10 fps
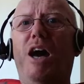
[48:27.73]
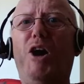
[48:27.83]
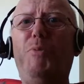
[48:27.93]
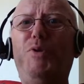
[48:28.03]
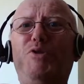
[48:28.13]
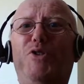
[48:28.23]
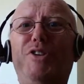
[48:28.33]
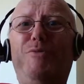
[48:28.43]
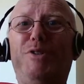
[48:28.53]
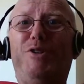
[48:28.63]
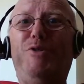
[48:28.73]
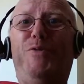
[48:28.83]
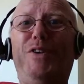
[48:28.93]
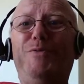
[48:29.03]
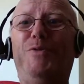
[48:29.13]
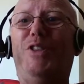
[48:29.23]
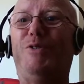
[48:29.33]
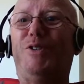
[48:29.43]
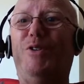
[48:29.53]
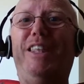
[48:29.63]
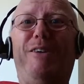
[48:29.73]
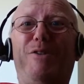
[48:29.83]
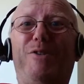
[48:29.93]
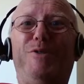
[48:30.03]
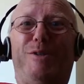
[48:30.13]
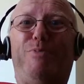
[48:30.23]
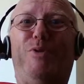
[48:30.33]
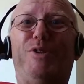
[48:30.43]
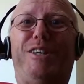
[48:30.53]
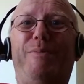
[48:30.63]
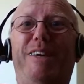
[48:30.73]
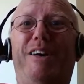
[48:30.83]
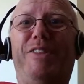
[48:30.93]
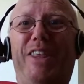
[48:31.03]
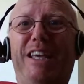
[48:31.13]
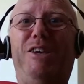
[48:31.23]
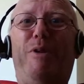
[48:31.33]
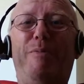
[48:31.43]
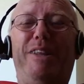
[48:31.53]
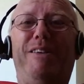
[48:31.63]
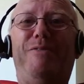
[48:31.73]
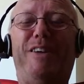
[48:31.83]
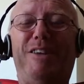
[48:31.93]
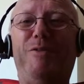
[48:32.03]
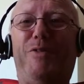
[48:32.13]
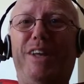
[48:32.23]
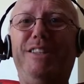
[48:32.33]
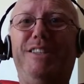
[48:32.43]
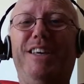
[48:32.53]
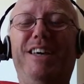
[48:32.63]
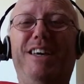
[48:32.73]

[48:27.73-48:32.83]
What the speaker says: I hope you enjoyed it. It was good fun with those 2, and they were good sports coming on. Thank you, Emily, and thank you, Franz.